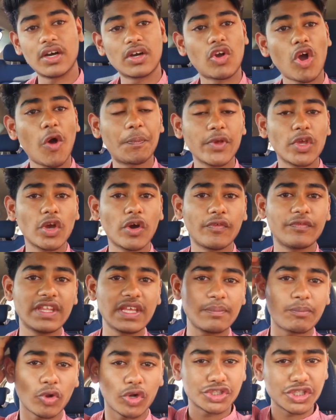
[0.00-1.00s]
copy of
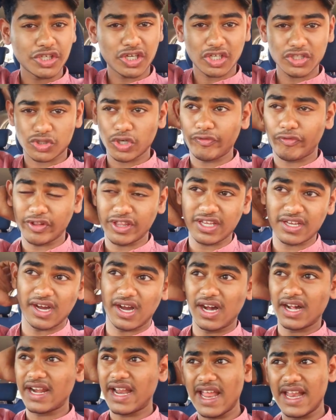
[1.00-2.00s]
the pollution control for the
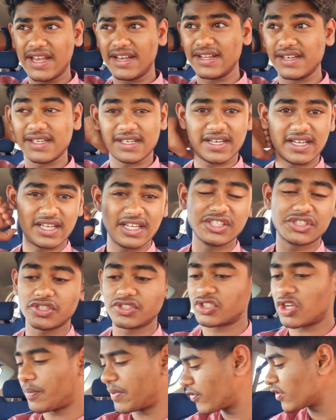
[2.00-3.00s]
car and
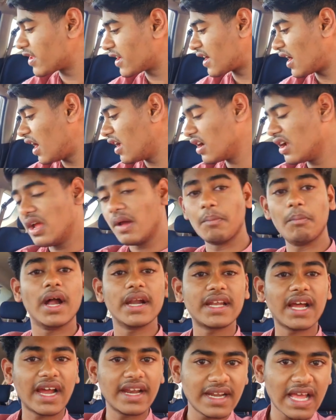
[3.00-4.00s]
insurance copy for the car,
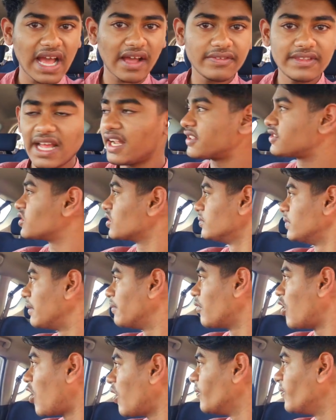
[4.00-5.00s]
but I didn't have that. So my
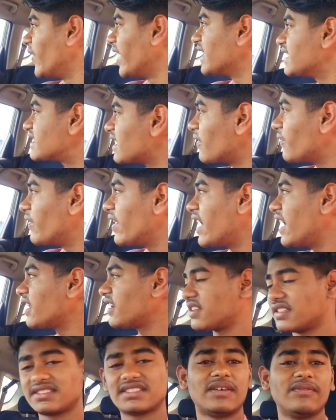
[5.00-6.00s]
mom went somewhere
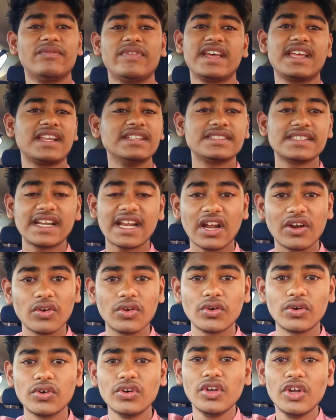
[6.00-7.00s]
inside, I don't
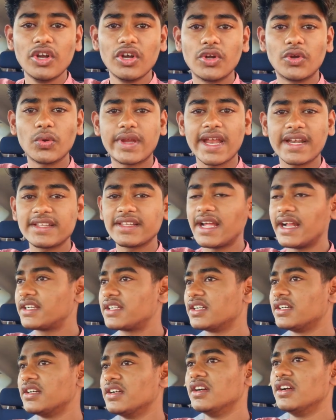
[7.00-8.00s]
know, to get that.
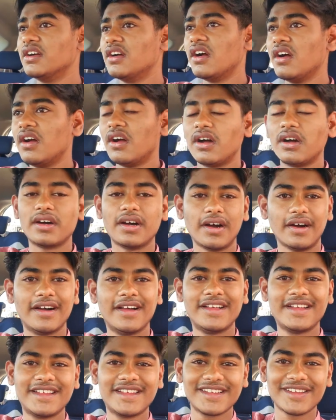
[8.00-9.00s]

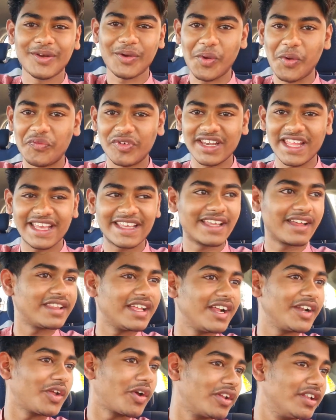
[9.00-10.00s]
Hopefully I get
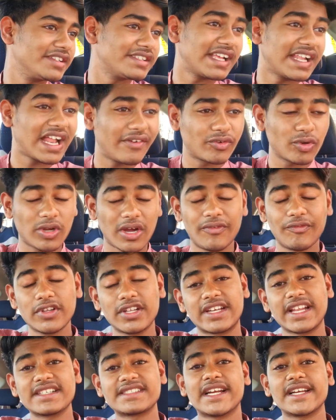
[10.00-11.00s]
that, or else I'll have to come for
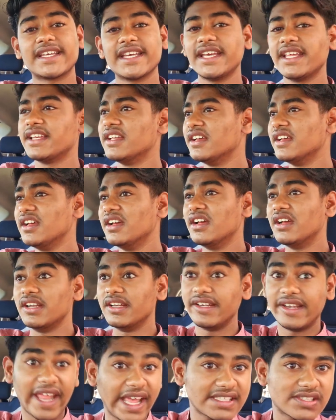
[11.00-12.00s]
the test again
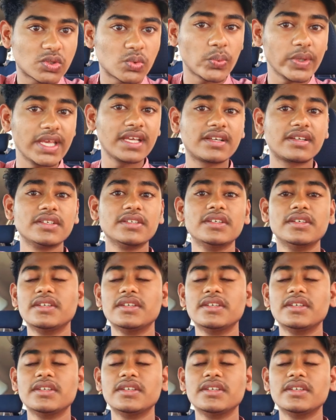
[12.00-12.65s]
next week.